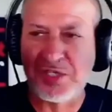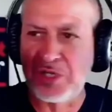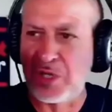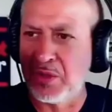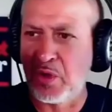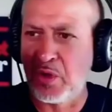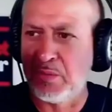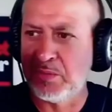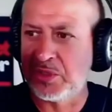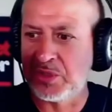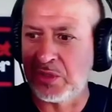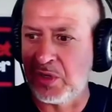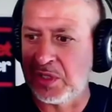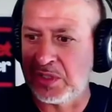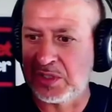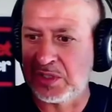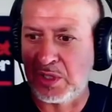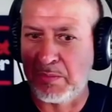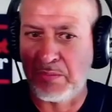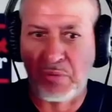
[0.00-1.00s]
although I'm sure at
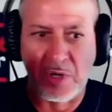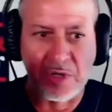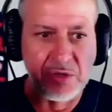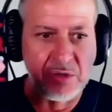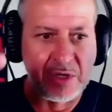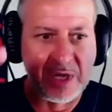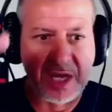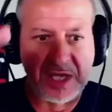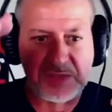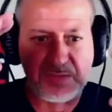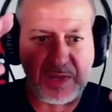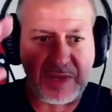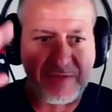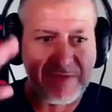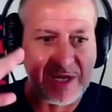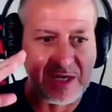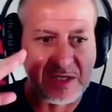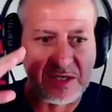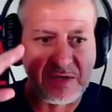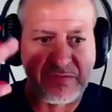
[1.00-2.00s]
some point you guys may have
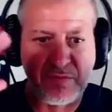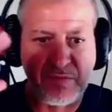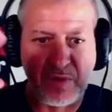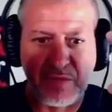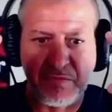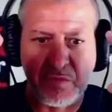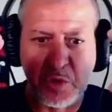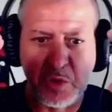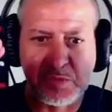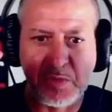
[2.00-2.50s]
had differing views,